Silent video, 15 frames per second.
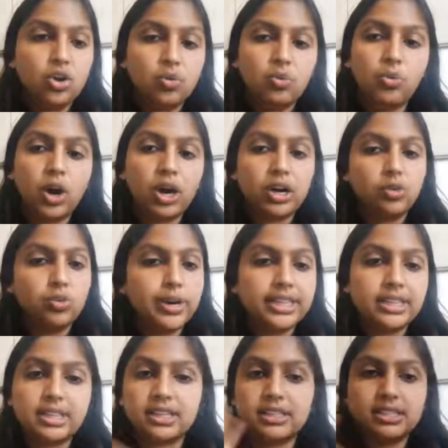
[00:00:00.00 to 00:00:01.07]
work
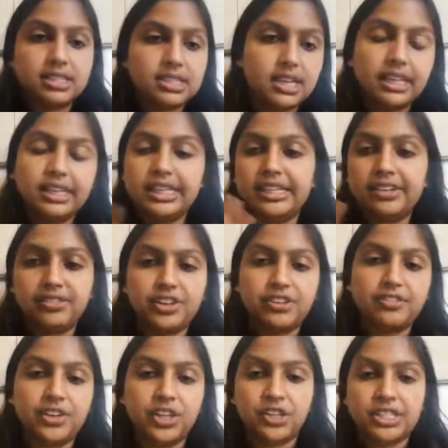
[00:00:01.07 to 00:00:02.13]
with slightly different
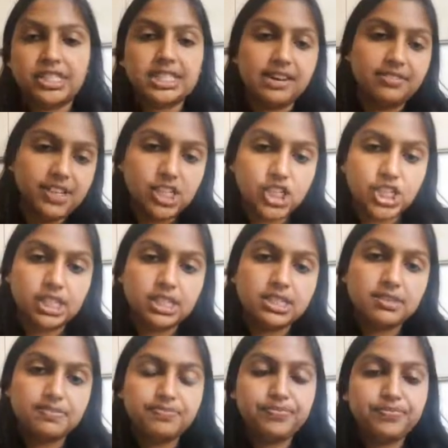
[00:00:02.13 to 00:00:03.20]
fairness definitions.